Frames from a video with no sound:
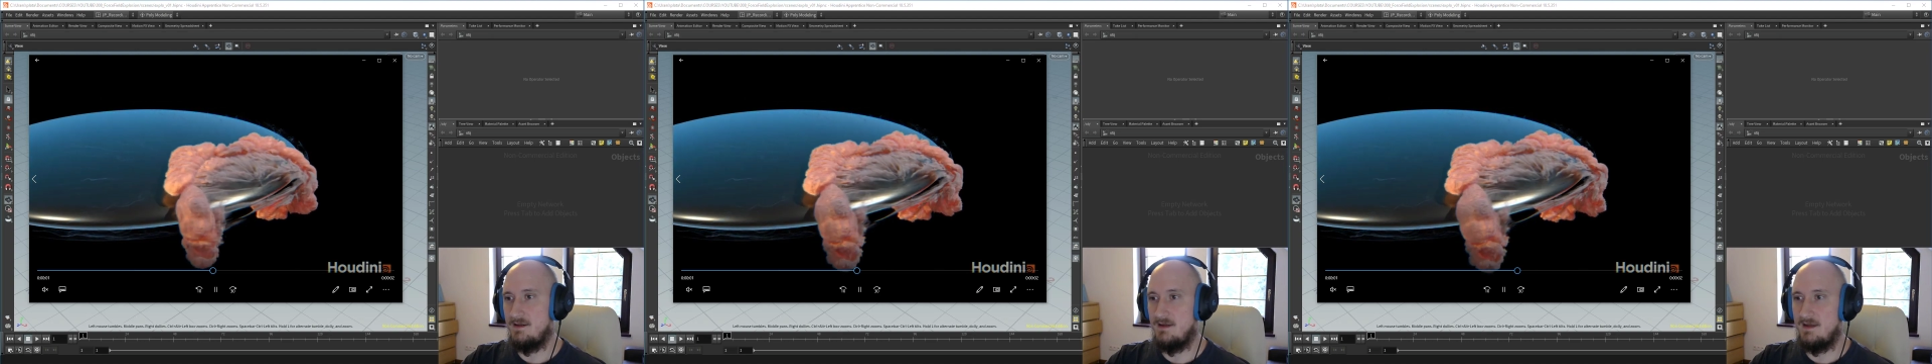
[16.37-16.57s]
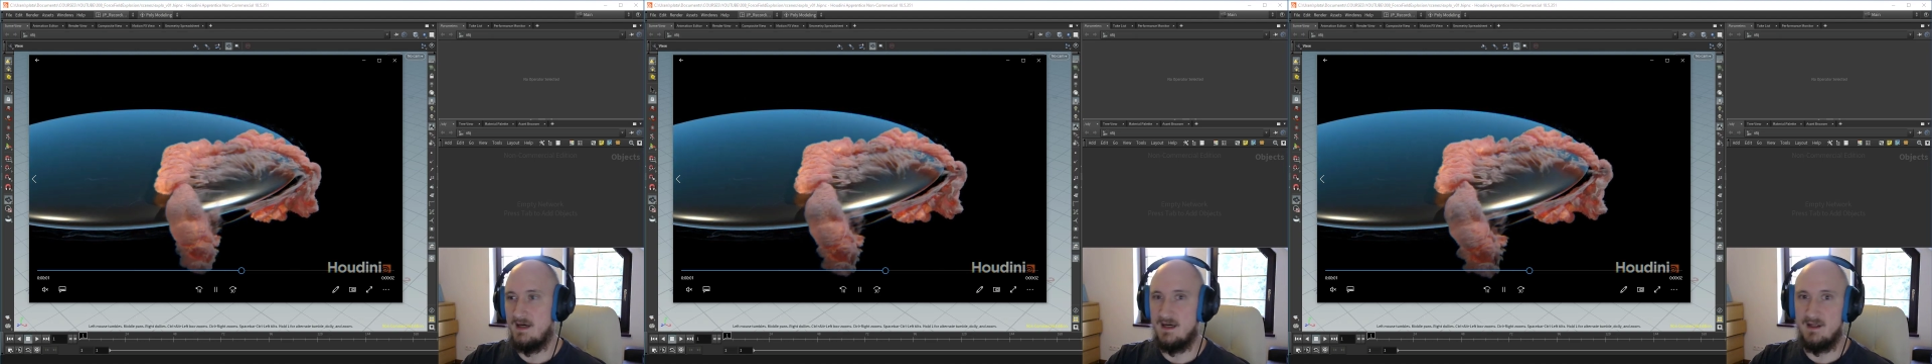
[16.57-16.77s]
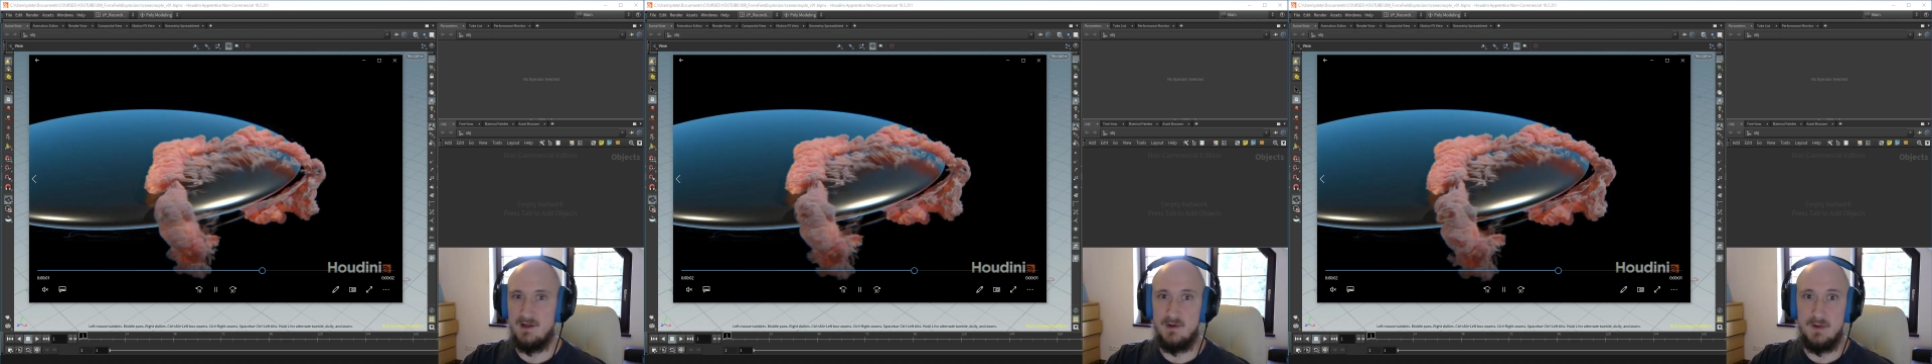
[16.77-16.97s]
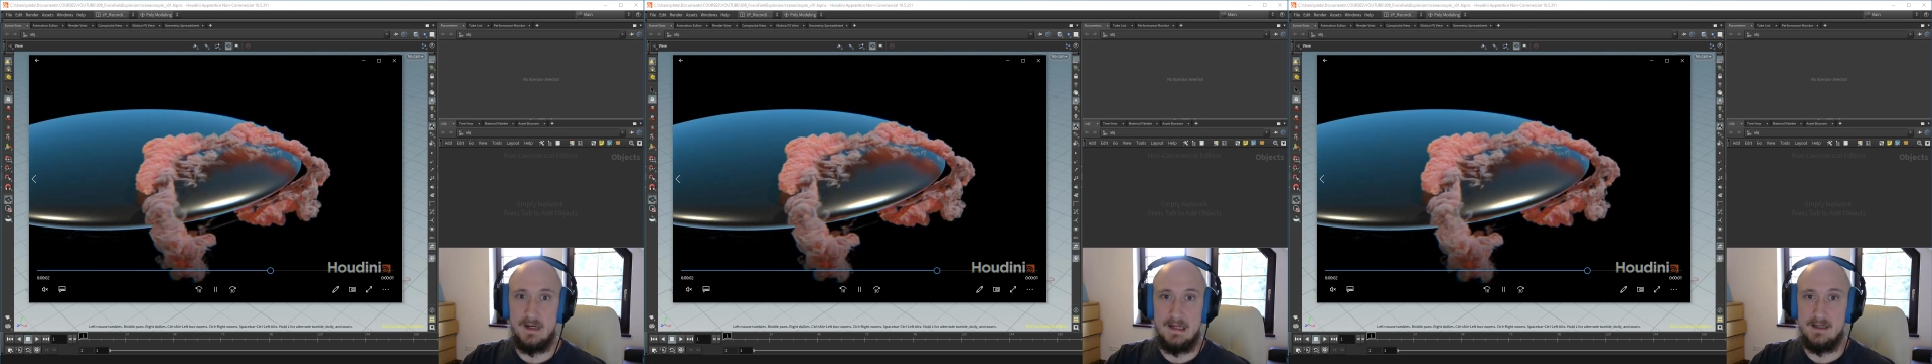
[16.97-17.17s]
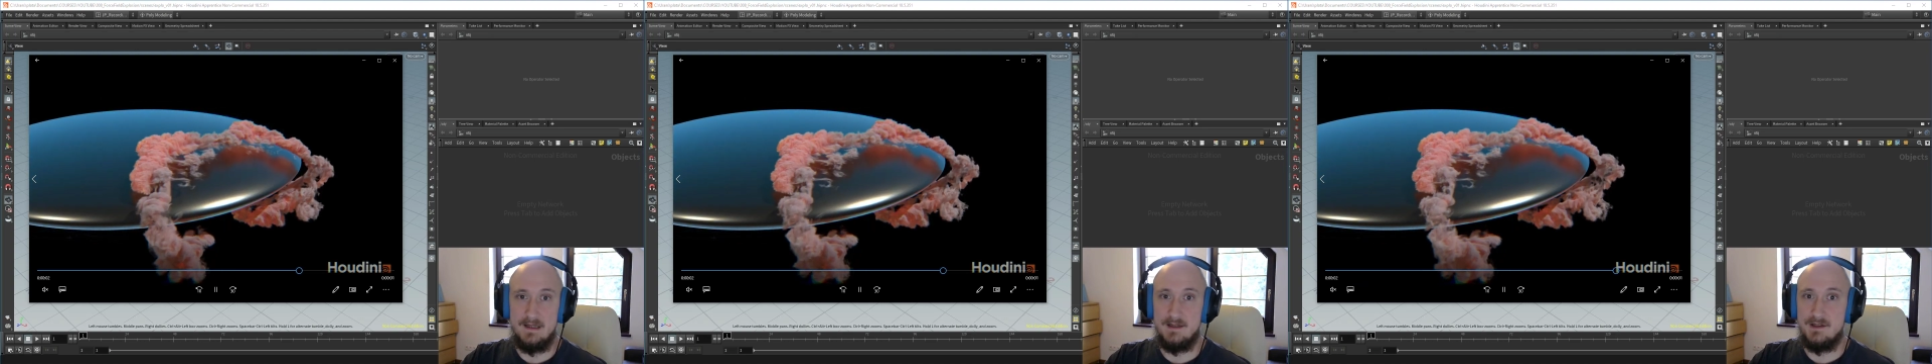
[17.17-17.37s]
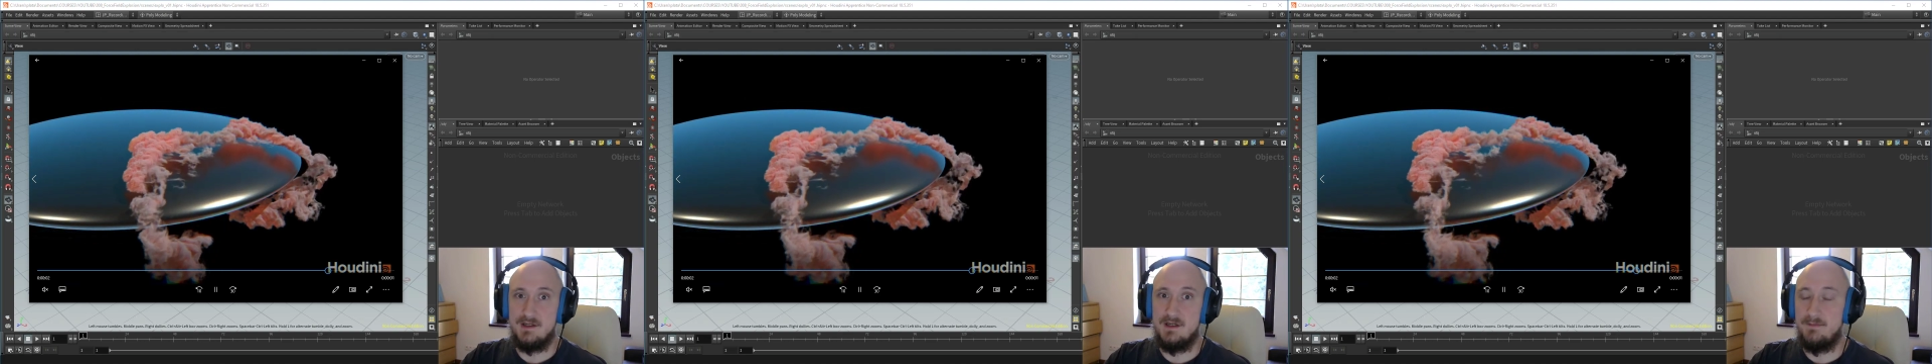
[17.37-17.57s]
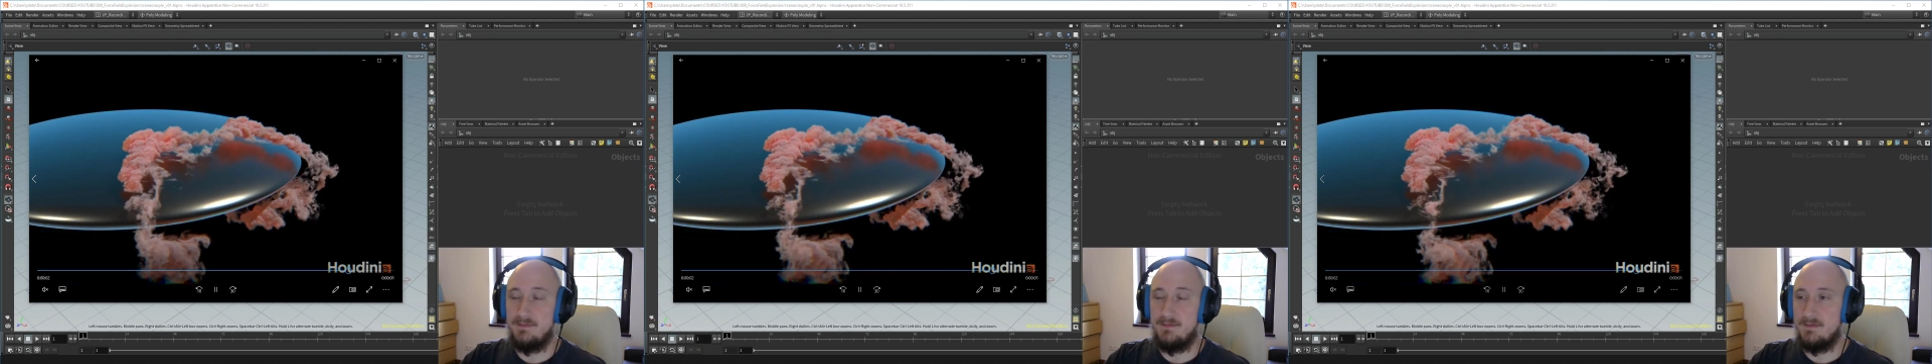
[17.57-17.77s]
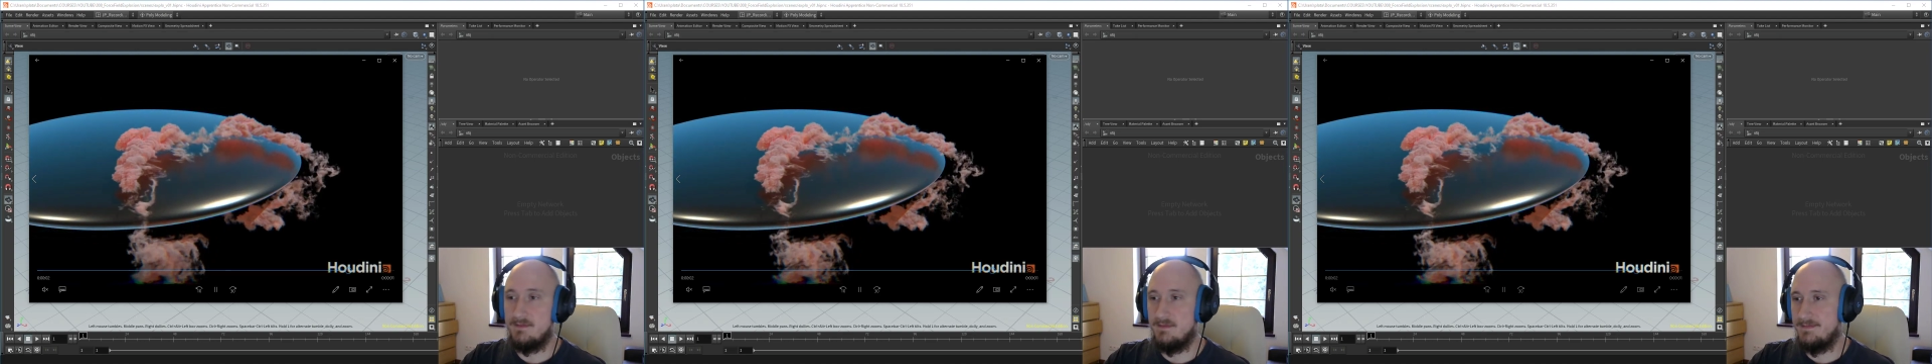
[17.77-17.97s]
I don't know, alien
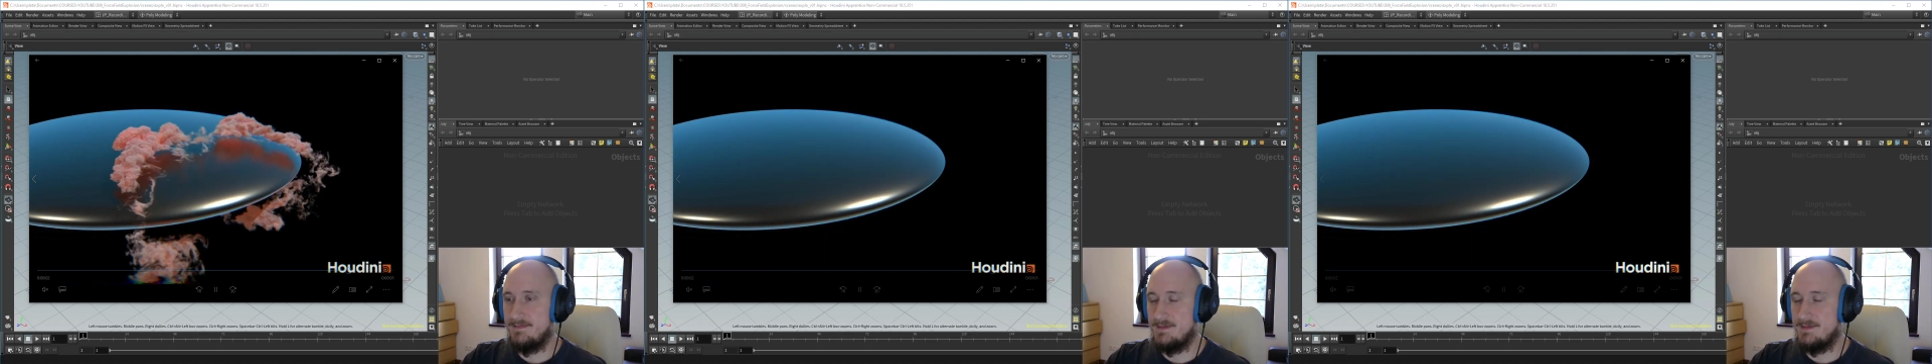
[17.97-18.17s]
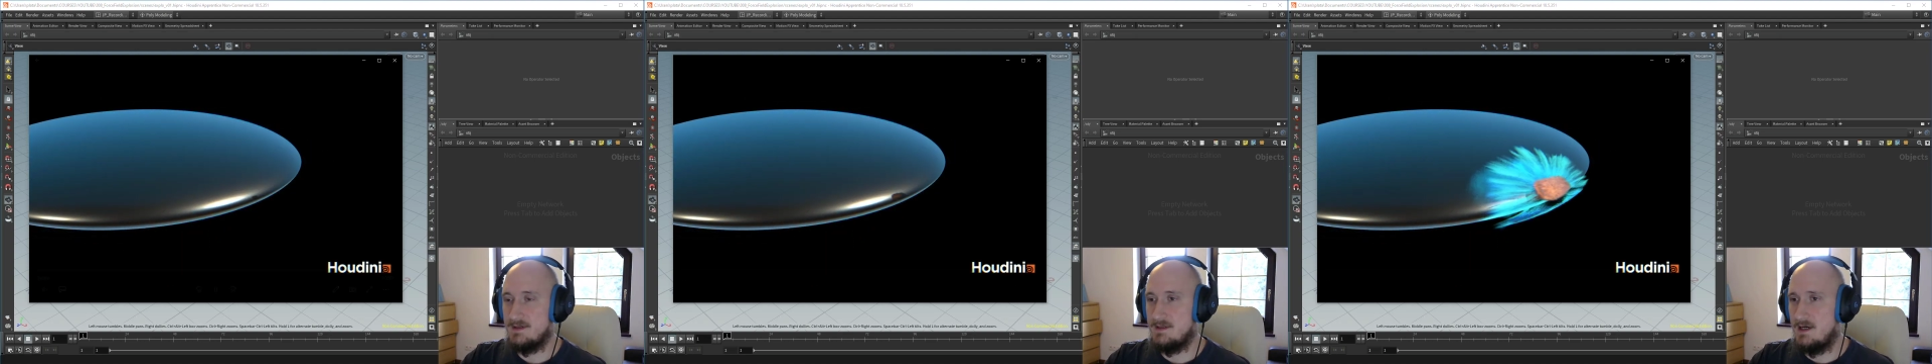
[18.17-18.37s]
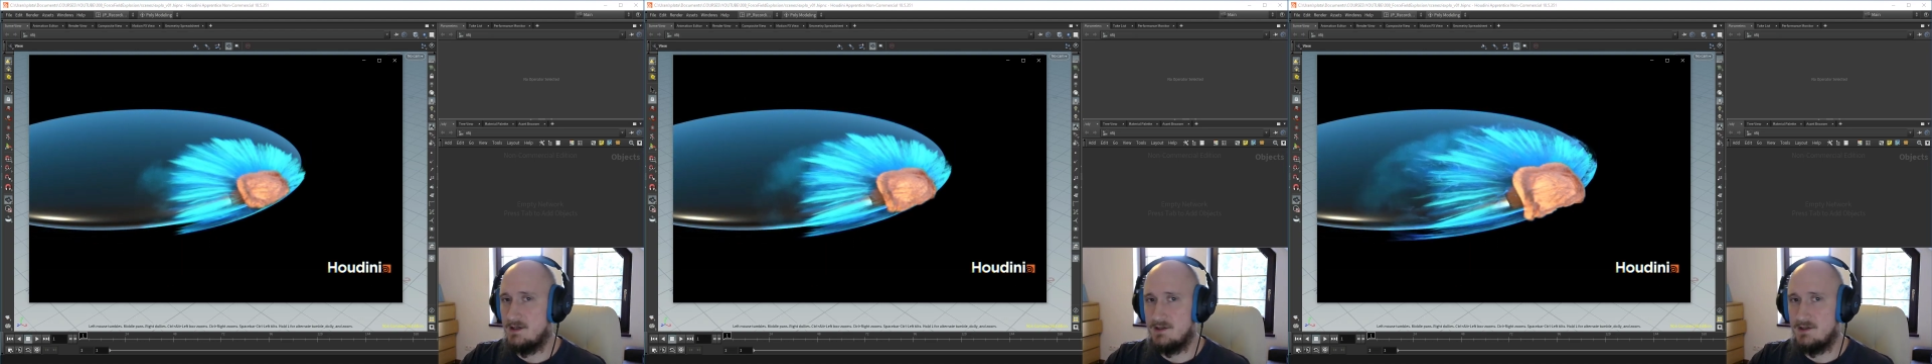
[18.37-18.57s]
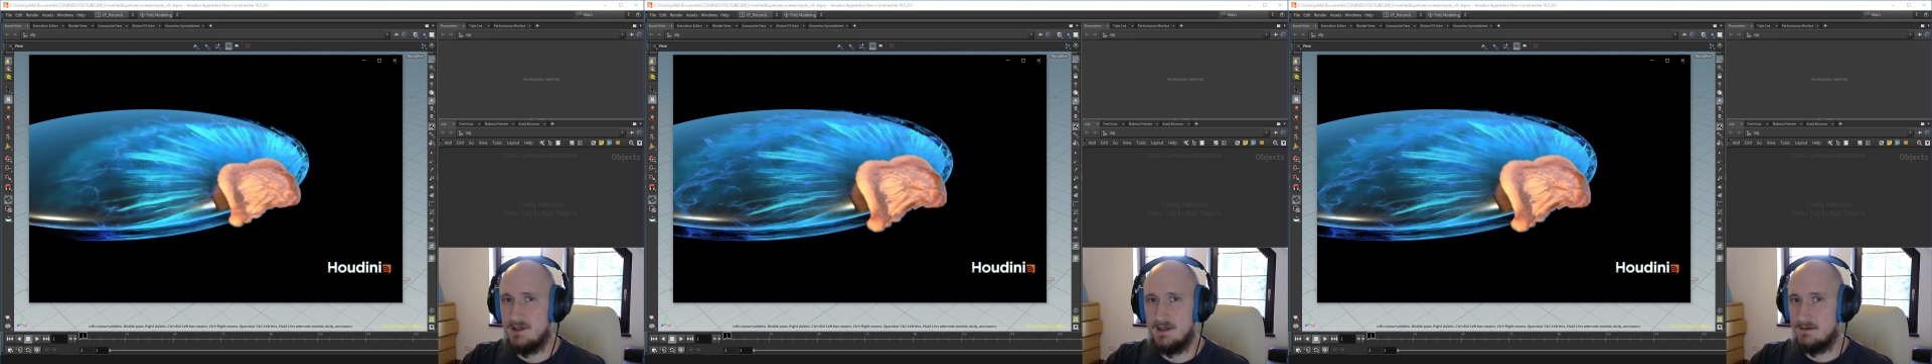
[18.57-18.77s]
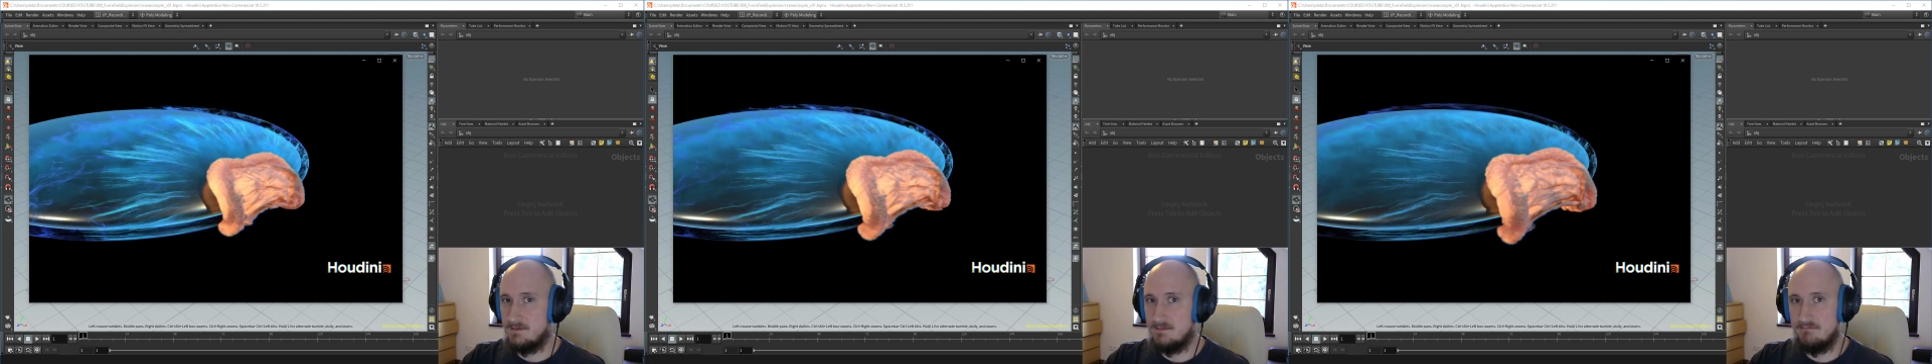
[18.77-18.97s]
ship, Star Trek.